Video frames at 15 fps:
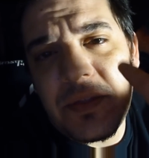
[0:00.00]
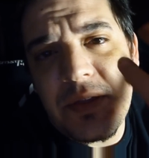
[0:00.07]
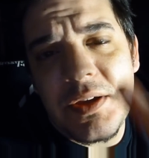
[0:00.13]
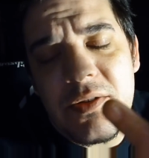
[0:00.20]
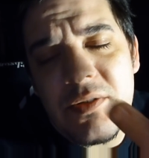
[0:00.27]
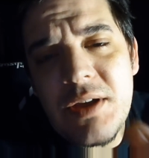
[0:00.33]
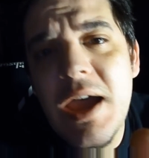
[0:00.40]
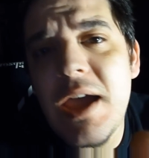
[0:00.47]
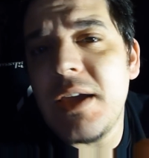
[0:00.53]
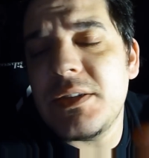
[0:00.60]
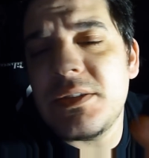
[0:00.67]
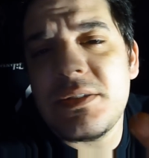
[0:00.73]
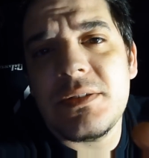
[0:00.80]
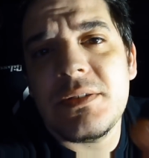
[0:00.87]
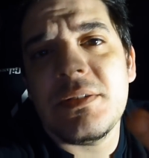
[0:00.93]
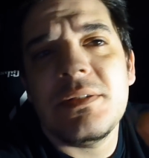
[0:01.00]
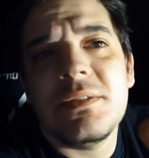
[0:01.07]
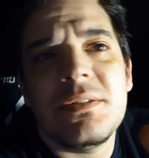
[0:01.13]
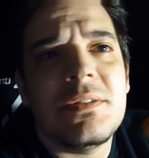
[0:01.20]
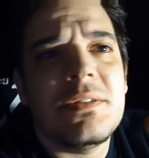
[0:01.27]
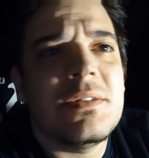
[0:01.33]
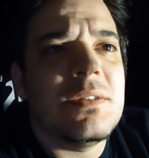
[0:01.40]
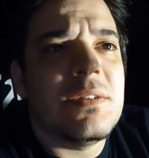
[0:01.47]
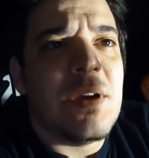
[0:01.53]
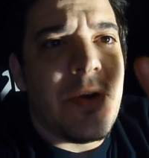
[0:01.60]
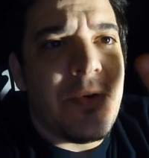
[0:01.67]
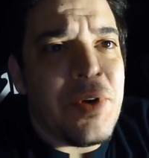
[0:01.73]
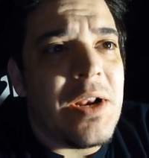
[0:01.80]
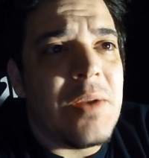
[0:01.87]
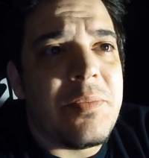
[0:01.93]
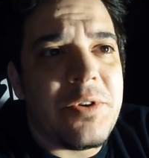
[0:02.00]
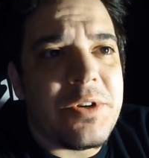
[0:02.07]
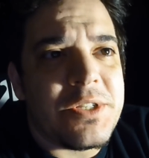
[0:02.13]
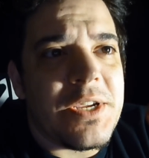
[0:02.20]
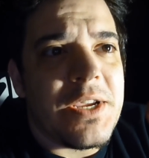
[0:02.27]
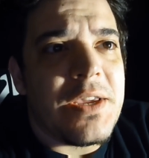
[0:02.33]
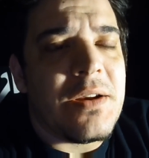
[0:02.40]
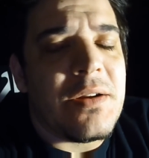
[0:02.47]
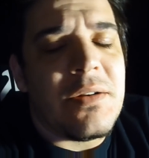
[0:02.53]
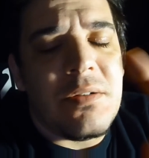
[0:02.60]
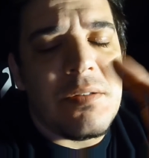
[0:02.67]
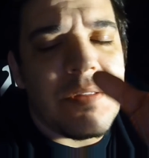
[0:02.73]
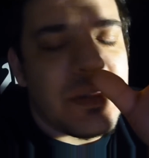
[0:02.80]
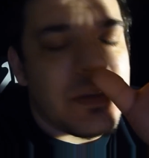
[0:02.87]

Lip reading: Thank you guys. I really appreciate all